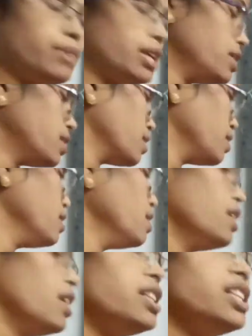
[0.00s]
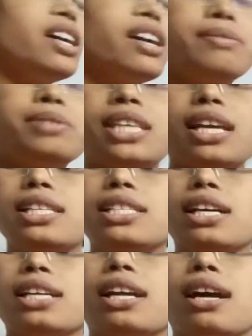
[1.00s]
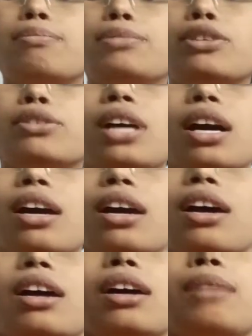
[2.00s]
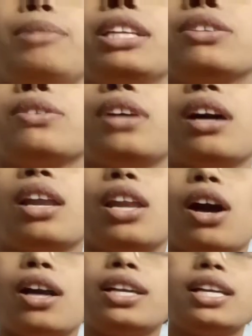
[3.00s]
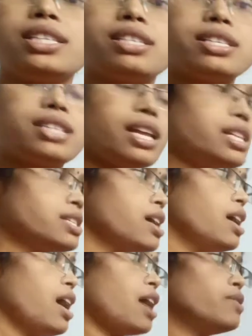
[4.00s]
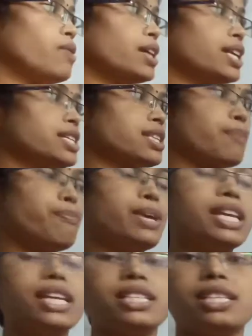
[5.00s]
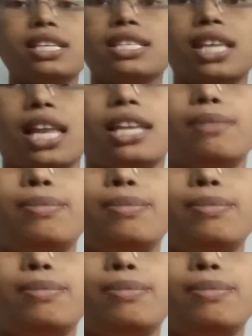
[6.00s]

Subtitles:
Means nerve cells are coming to the longest cells. And what is the biggest cell?